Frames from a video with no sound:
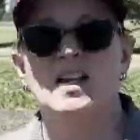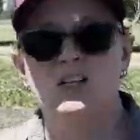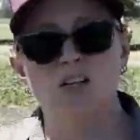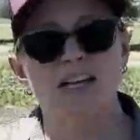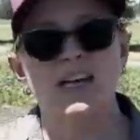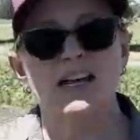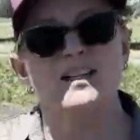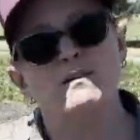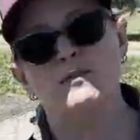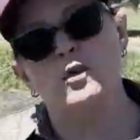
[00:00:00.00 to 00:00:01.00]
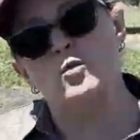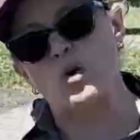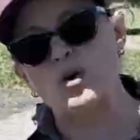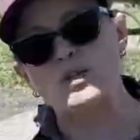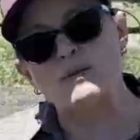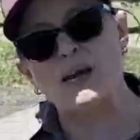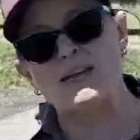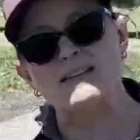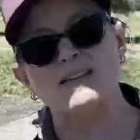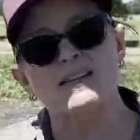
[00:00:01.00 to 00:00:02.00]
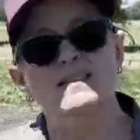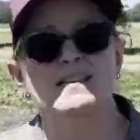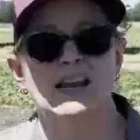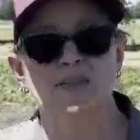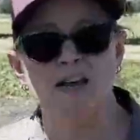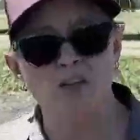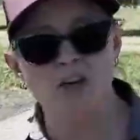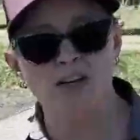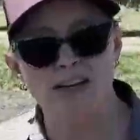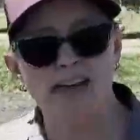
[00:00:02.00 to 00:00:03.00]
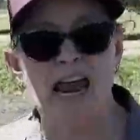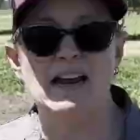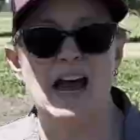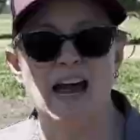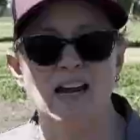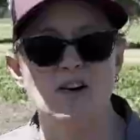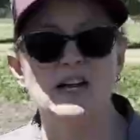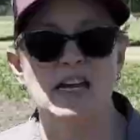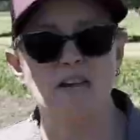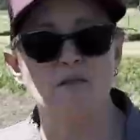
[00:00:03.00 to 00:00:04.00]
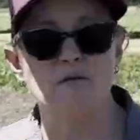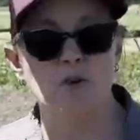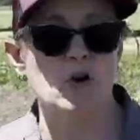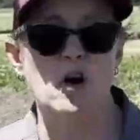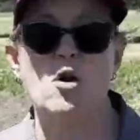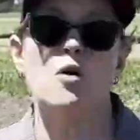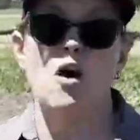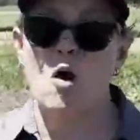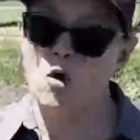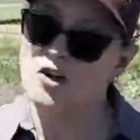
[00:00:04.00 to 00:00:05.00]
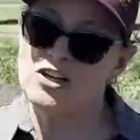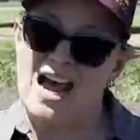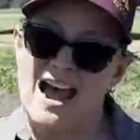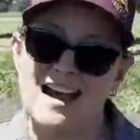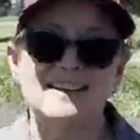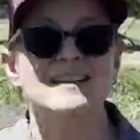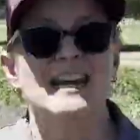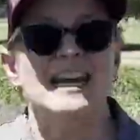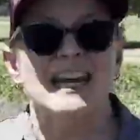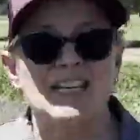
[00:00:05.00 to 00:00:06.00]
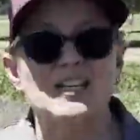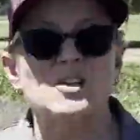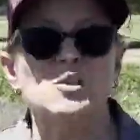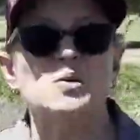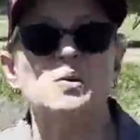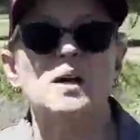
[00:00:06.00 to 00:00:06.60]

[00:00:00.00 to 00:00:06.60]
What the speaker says: looking at different row spacings and then looking at iron in furrow or not, is to